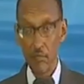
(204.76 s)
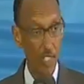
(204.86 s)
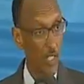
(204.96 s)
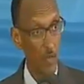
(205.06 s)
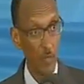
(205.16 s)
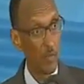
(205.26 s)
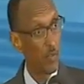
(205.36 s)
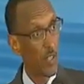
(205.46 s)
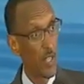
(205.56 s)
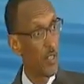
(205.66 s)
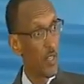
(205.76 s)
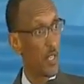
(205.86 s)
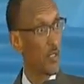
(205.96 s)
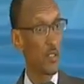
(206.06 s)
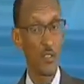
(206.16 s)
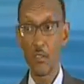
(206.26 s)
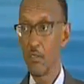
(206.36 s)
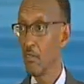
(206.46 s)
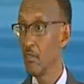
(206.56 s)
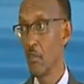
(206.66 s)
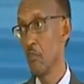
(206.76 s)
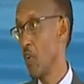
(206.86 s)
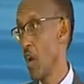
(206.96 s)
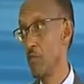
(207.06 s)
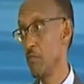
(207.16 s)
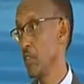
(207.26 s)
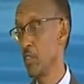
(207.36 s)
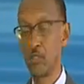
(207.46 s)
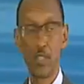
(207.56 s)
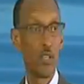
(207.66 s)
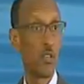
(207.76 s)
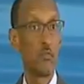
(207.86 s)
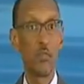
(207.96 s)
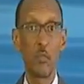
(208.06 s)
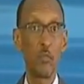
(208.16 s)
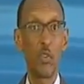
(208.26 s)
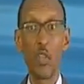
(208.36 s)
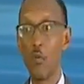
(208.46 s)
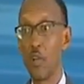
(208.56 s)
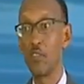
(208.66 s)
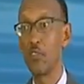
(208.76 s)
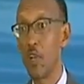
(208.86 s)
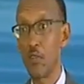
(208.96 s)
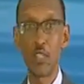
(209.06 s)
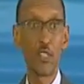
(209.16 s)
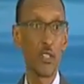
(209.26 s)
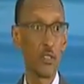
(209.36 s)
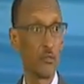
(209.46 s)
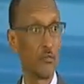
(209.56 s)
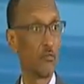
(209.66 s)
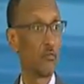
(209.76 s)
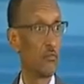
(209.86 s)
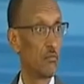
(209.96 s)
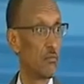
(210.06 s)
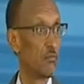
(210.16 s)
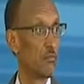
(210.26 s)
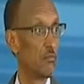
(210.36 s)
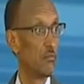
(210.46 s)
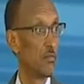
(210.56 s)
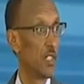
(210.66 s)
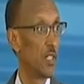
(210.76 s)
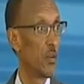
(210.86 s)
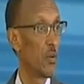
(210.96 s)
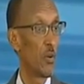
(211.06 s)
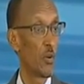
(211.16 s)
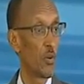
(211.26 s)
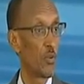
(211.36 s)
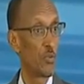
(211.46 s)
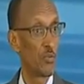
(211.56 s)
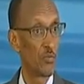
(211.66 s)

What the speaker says: They come up with ideas of having people they want to arrest in the Congo